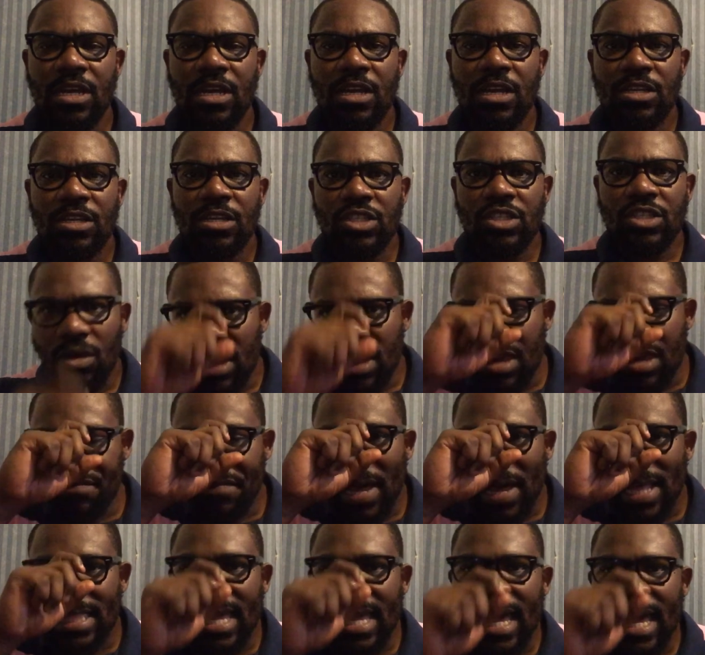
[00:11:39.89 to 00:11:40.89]
So if
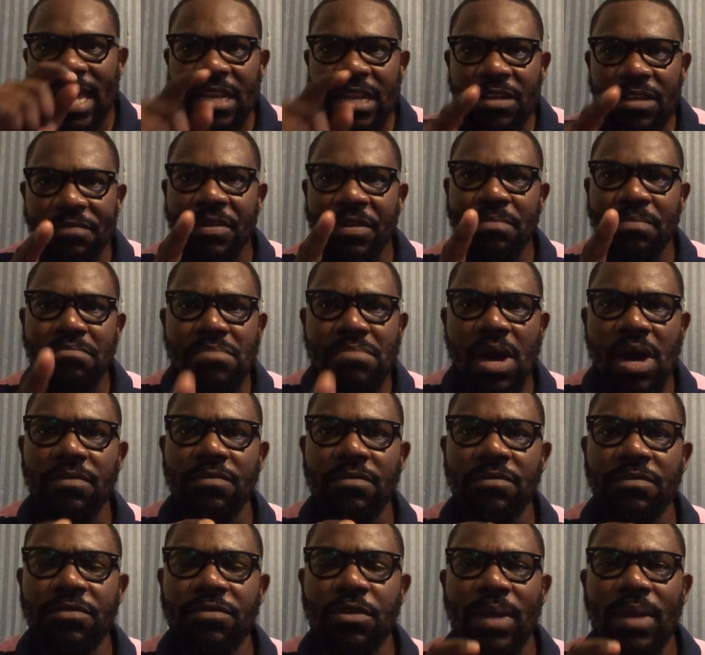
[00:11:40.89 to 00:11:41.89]
at the end of the
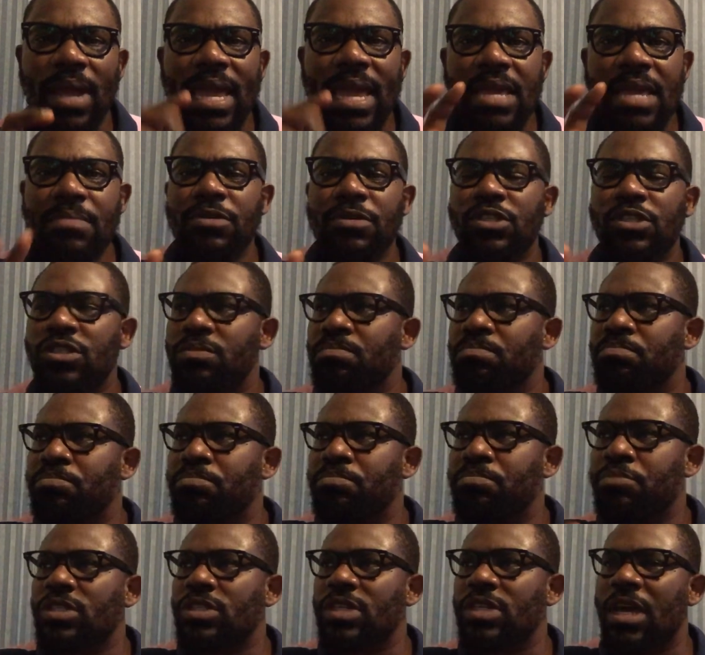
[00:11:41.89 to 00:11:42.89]
month you're able to
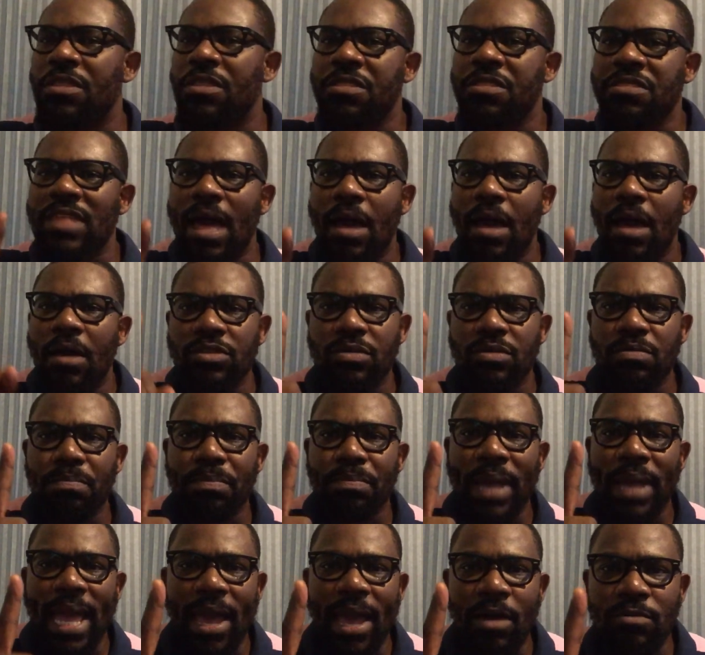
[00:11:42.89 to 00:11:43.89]
put
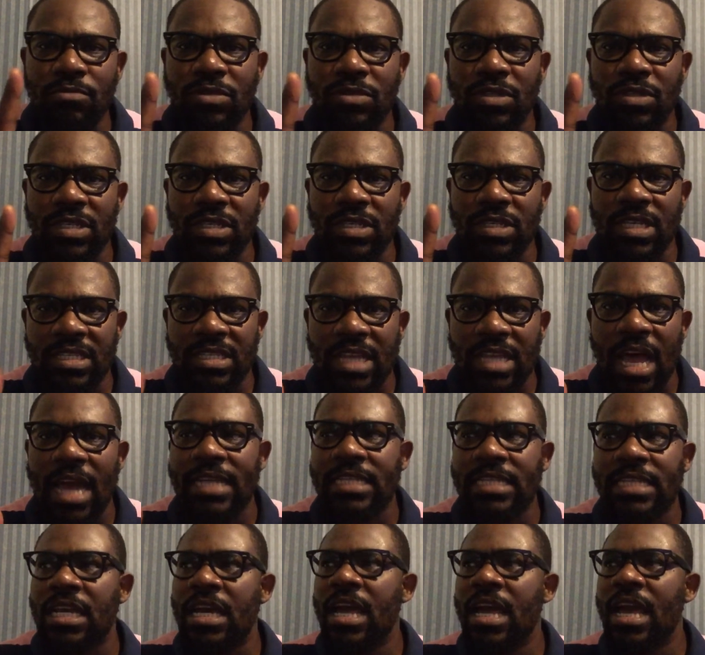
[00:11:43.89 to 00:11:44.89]
£1,000
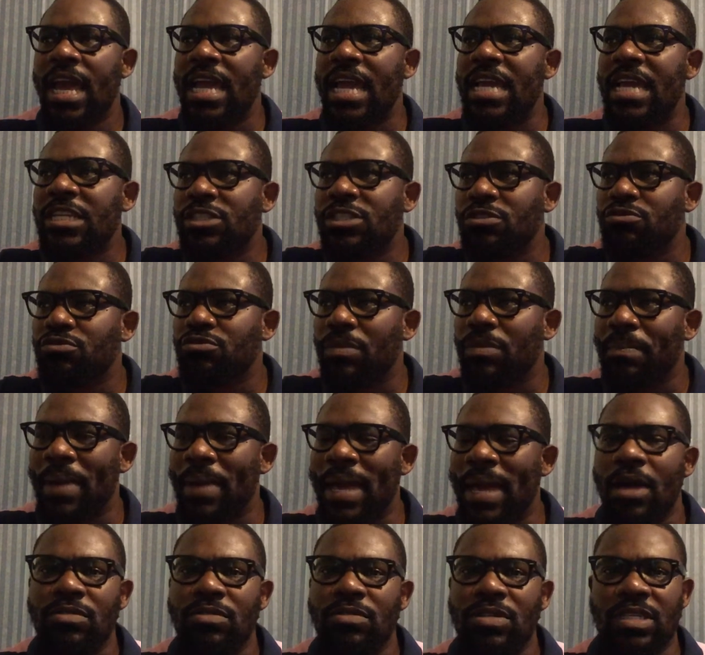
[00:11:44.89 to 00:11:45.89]
aside,
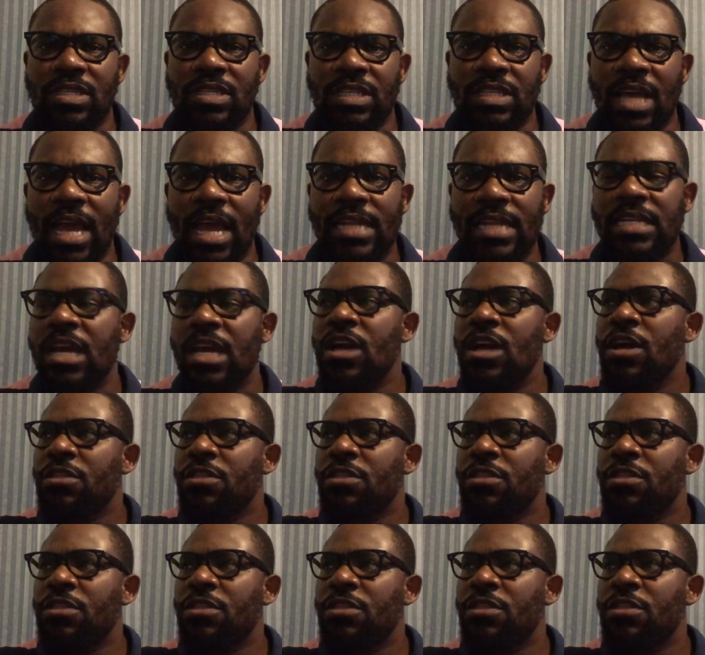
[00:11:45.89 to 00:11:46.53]
£800 aside,